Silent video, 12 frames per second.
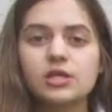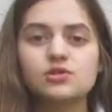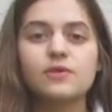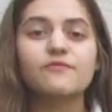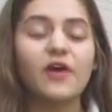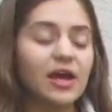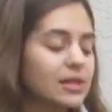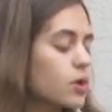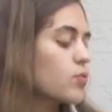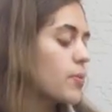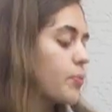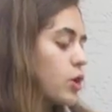So then
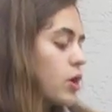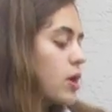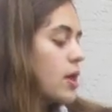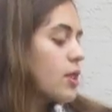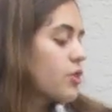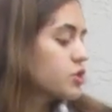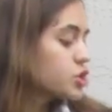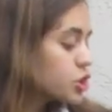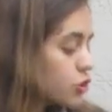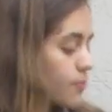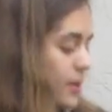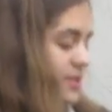finally we put the
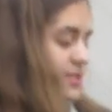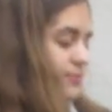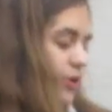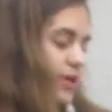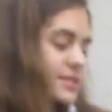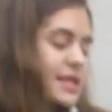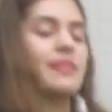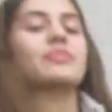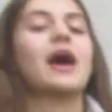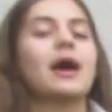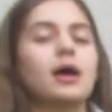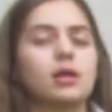two big springs, and
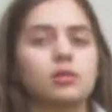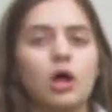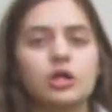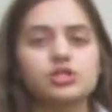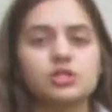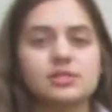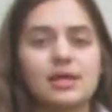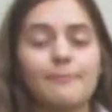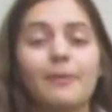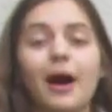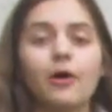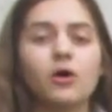that launches
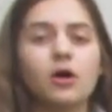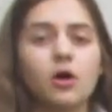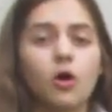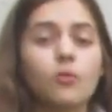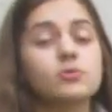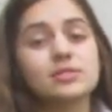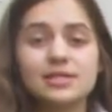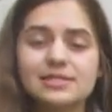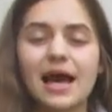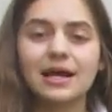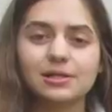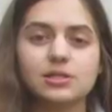about almost
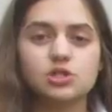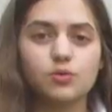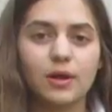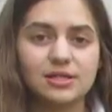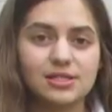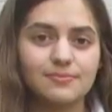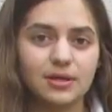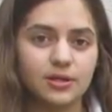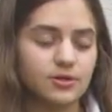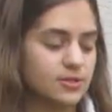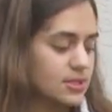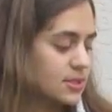exactly 20
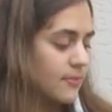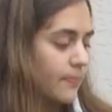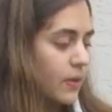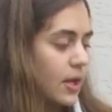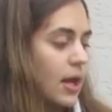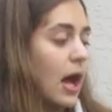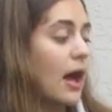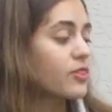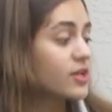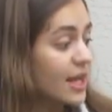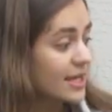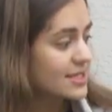meters.
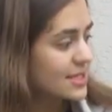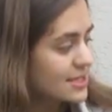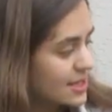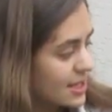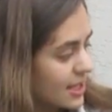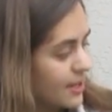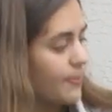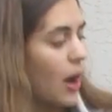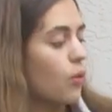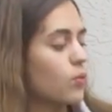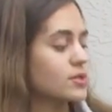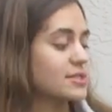The next thing to think
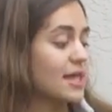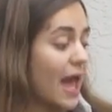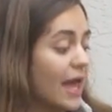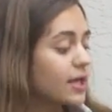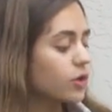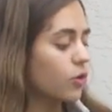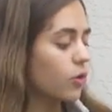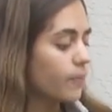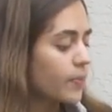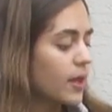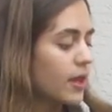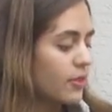about was the
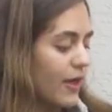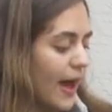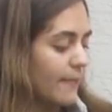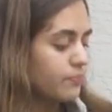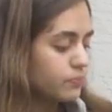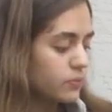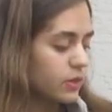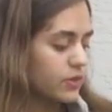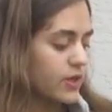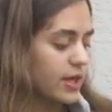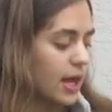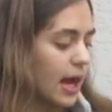angle that
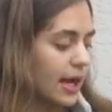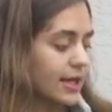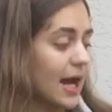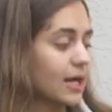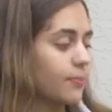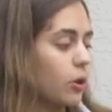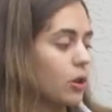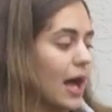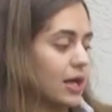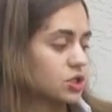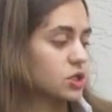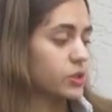the catapult
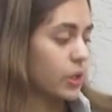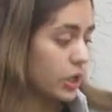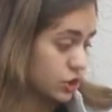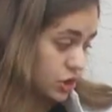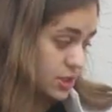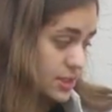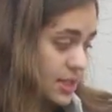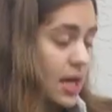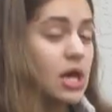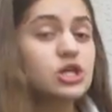actually launches.